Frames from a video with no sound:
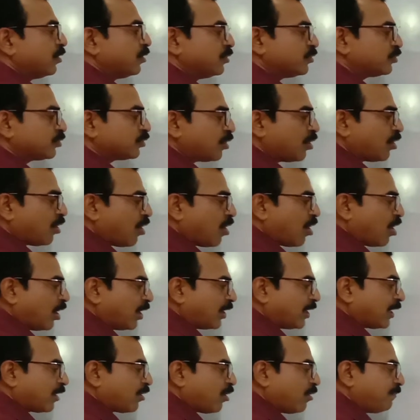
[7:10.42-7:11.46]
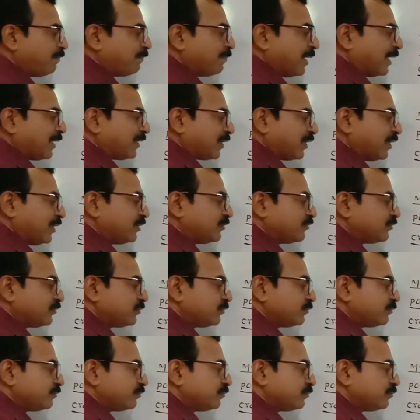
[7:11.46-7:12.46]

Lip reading: So order of matrix